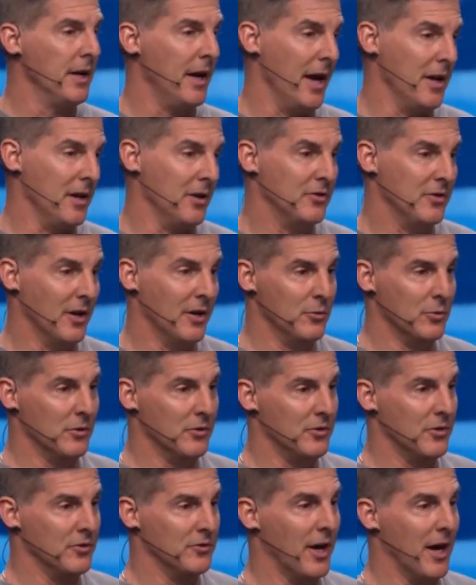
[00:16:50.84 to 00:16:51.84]
And he said to
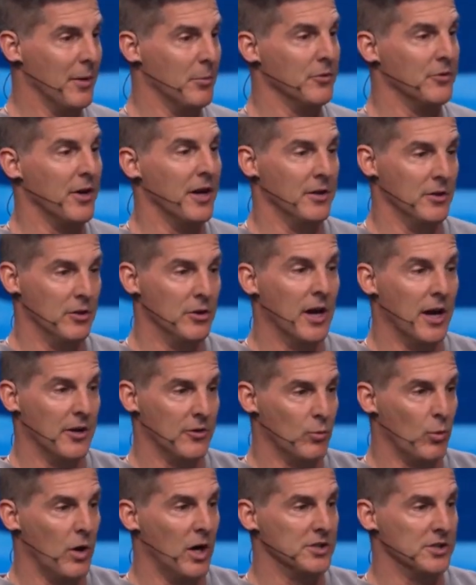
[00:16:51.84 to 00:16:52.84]
his disciples, Hey, you
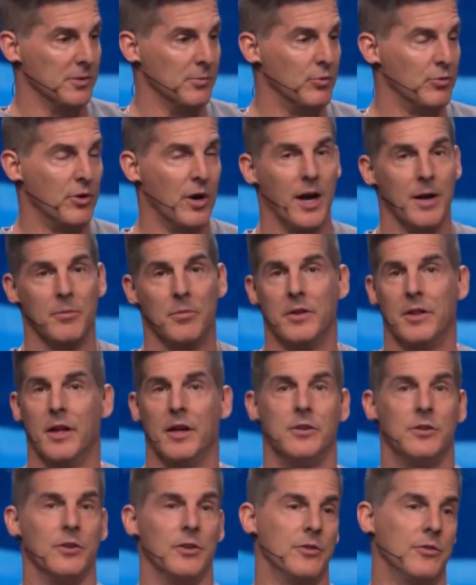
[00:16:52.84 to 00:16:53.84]
guys watch and pray, but
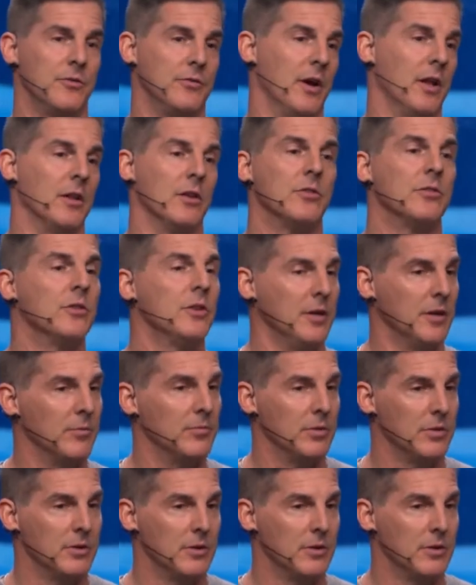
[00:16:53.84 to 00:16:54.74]
they just fell asleep.